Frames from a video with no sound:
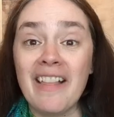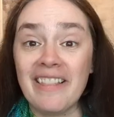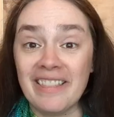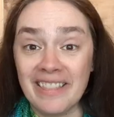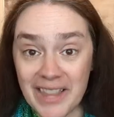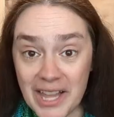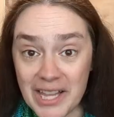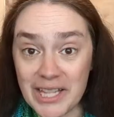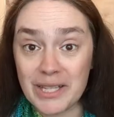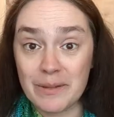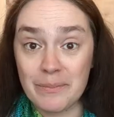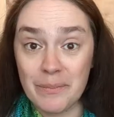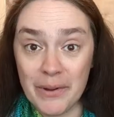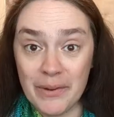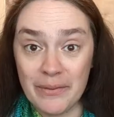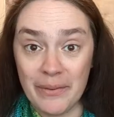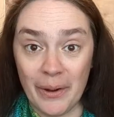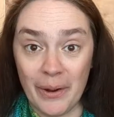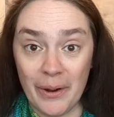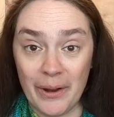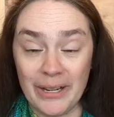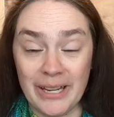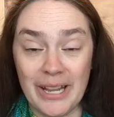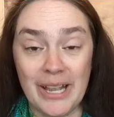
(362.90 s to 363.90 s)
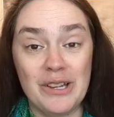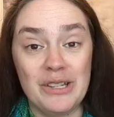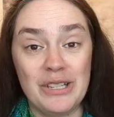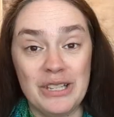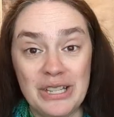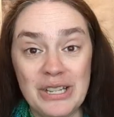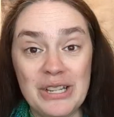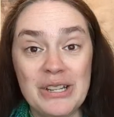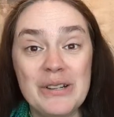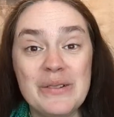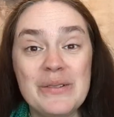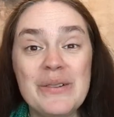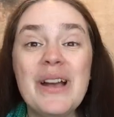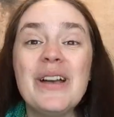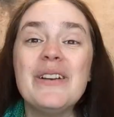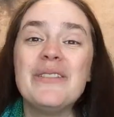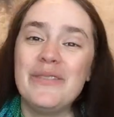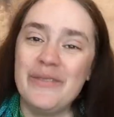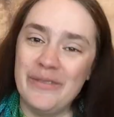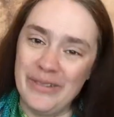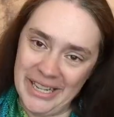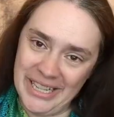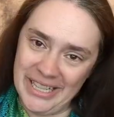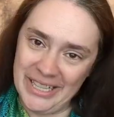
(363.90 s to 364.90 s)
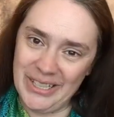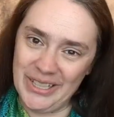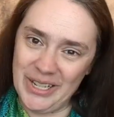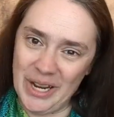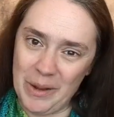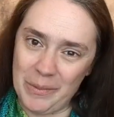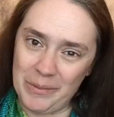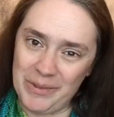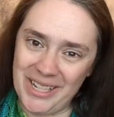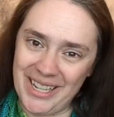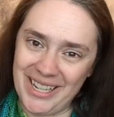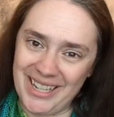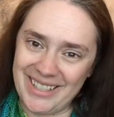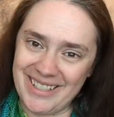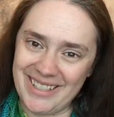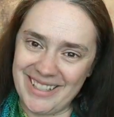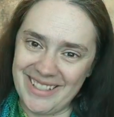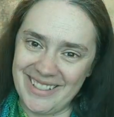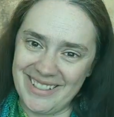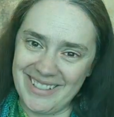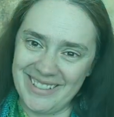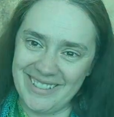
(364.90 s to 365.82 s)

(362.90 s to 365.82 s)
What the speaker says: let's move on to finished objects.